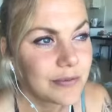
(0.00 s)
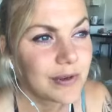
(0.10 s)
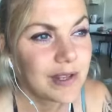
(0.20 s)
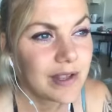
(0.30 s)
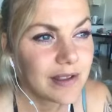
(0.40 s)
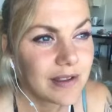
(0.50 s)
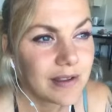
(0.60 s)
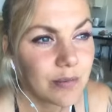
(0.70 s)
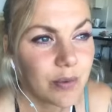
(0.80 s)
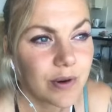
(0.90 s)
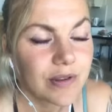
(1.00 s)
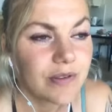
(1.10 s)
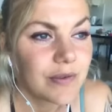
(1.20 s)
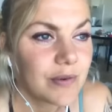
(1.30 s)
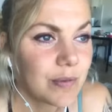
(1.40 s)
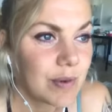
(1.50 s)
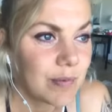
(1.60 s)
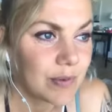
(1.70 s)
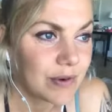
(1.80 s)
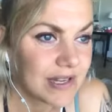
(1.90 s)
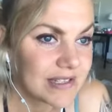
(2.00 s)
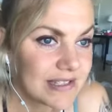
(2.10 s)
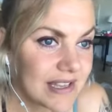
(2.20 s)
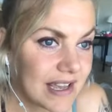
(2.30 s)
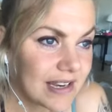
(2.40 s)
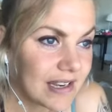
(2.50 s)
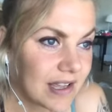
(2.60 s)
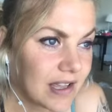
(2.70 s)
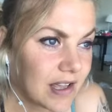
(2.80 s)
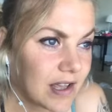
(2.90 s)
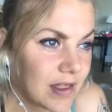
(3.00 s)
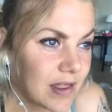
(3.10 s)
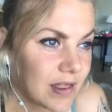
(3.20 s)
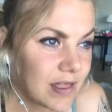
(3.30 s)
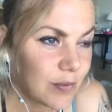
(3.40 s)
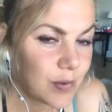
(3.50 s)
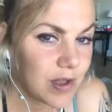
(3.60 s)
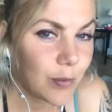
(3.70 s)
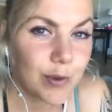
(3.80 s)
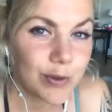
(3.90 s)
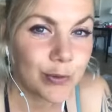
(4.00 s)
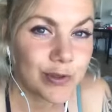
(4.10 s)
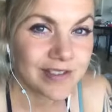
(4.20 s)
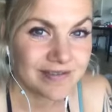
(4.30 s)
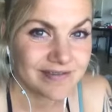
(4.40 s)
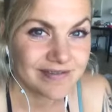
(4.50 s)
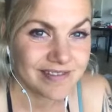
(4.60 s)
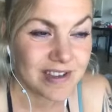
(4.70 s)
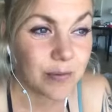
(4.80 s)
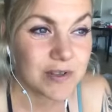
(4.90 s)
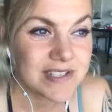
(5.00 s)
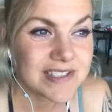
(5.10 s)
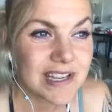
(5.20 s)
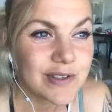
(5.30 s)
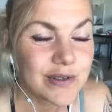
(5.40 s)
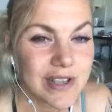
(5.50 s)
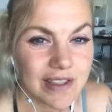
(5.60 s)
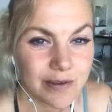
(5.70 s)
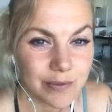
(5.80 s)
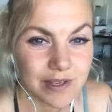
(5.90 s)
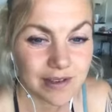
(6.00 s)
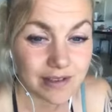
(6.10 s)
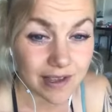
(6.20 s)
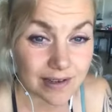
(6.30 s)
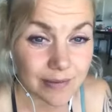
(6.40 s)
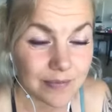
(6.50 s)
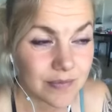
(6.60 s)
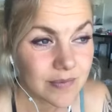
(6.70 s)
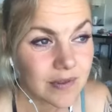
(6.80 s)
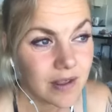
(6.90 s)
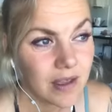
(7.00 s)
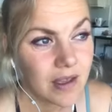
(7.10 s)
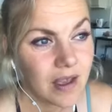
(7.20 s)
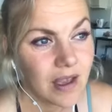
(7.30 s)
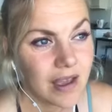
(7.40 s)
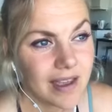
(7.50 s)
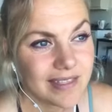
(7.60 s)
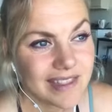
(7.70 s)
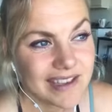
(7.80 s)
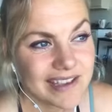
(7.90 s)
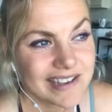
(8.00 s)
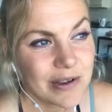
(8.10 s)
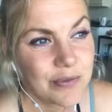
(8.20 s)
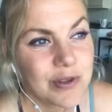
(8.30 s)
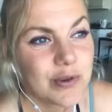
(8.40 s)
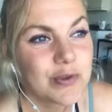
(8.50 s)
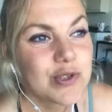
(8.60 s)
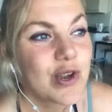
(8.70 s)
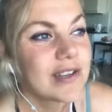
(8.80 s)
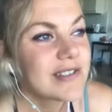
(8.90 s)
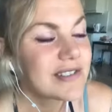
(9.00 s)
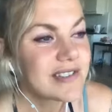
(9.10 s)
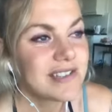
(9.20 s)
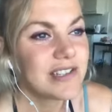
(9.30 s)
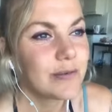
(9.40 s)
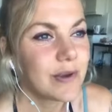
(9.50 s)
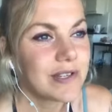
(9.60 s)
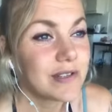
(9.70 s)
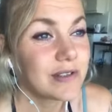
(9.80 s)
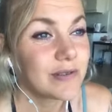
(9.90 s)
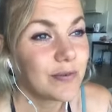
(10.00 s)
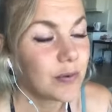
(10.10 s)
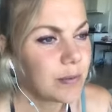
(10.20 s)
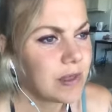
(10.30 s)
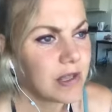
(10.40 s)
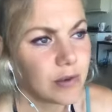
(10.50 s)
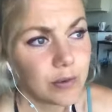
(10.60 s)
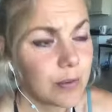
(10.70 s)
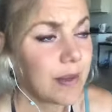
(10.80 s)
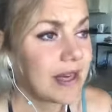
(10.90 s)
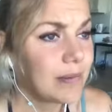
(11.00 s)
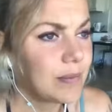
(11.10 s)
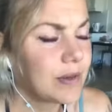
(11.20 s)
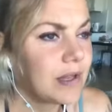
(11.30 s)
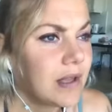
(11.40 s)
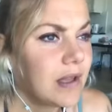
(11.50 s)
really important to remember is that we are one union, that we stick together within that. That we don't judge the situation for being good or bad, but